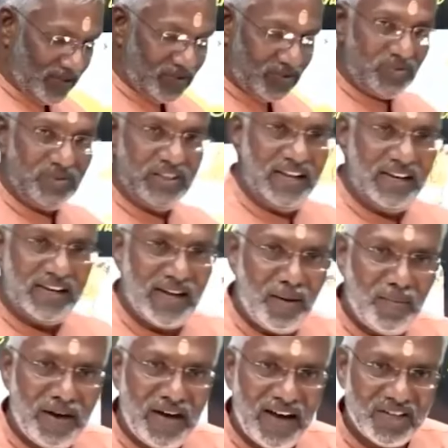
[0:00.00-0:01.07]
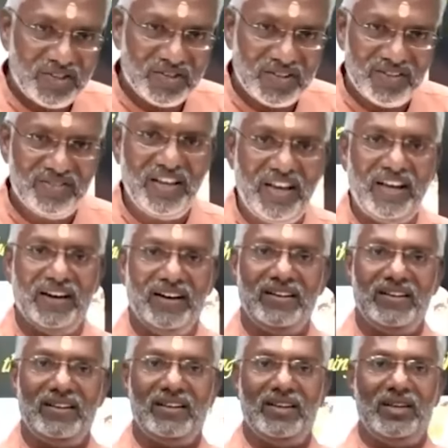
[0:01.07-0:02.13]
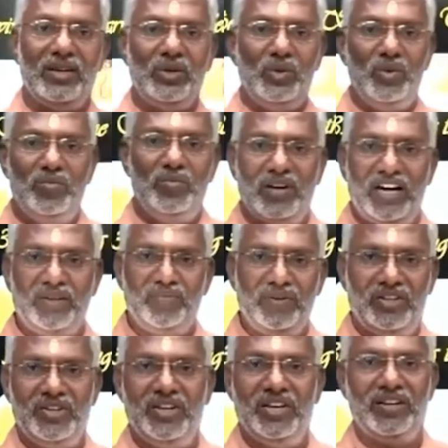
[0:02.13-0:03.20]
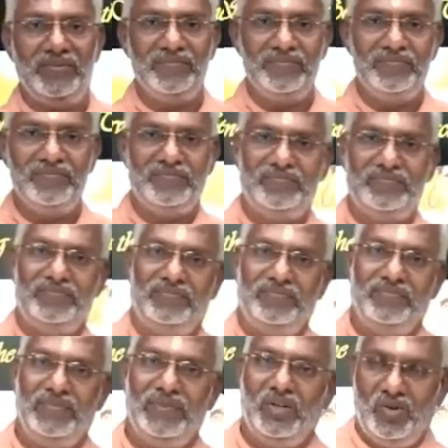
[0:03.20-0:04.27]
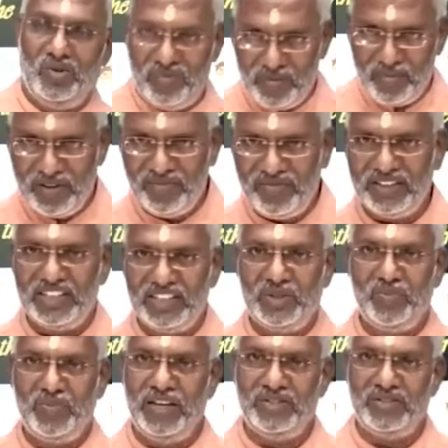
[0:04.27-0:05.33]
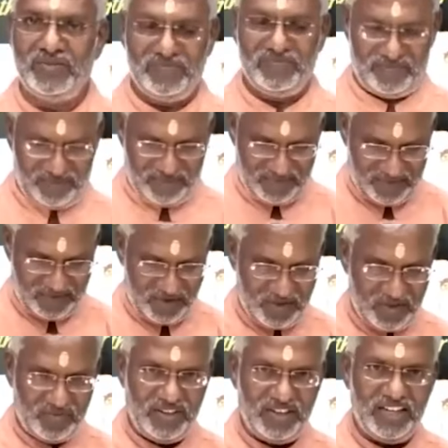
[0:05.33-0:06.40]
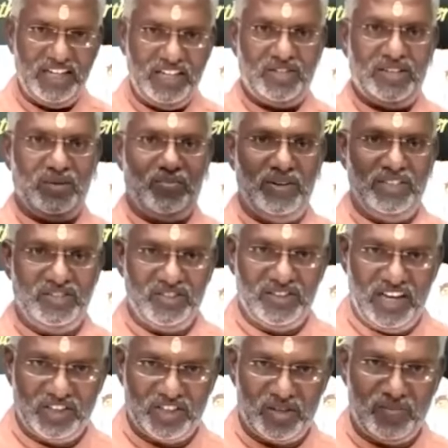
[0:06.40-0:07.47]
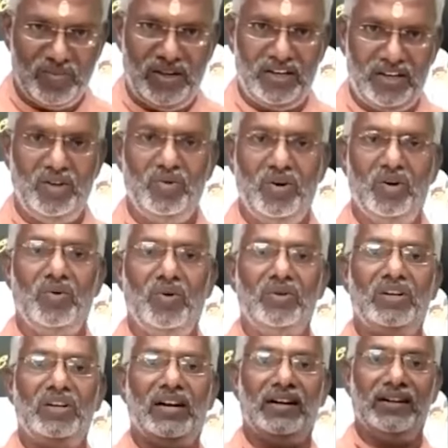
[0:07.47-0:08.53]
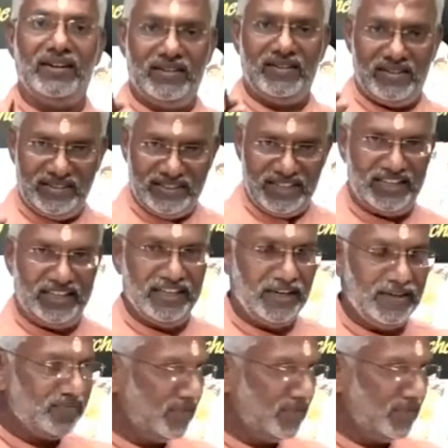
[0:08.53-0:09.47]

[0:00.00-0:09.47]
So there Rama asked, sir, you brought me here for my father's place. So we reached the place Siddhasarama. Now you are going to conduct Yajna.